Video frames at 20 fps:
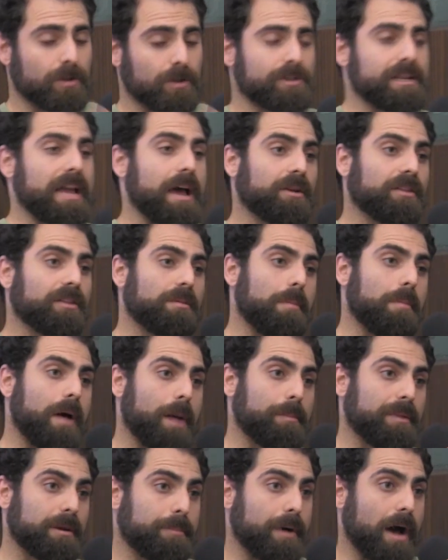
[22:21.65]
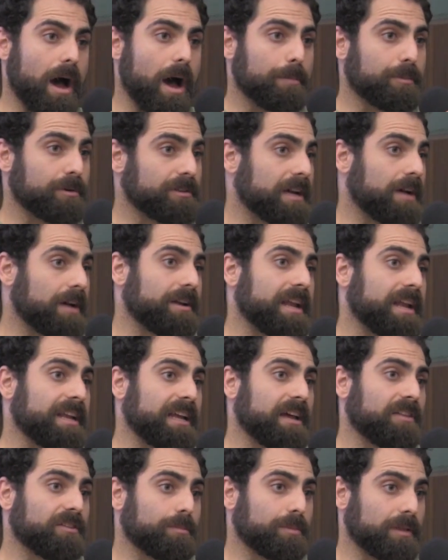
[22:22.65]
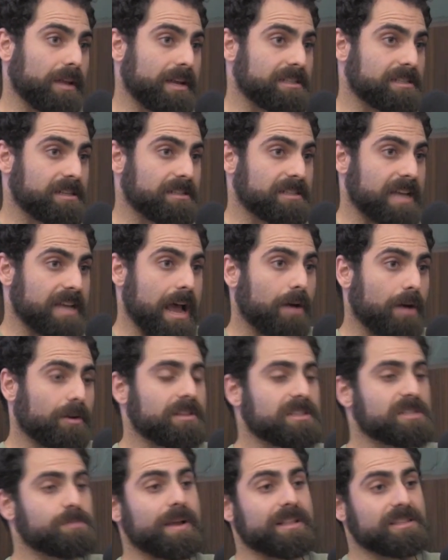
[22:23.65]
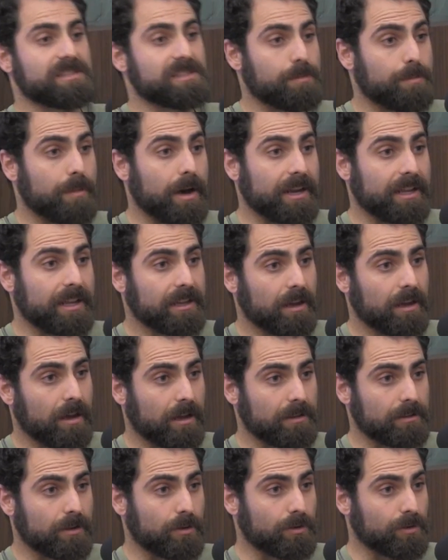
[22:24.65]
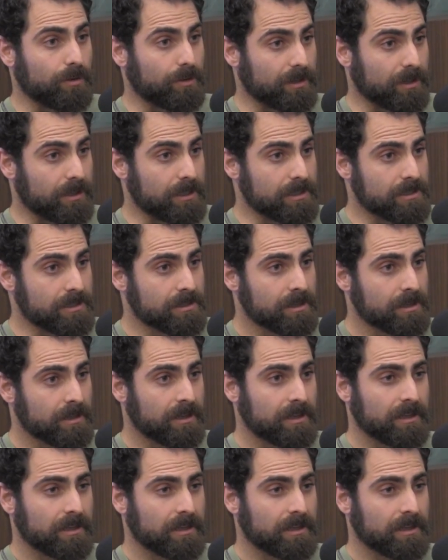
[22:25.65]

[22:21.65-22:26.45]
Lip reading: go down to the mom and pop or down to any other place in town and spend some money on local goods.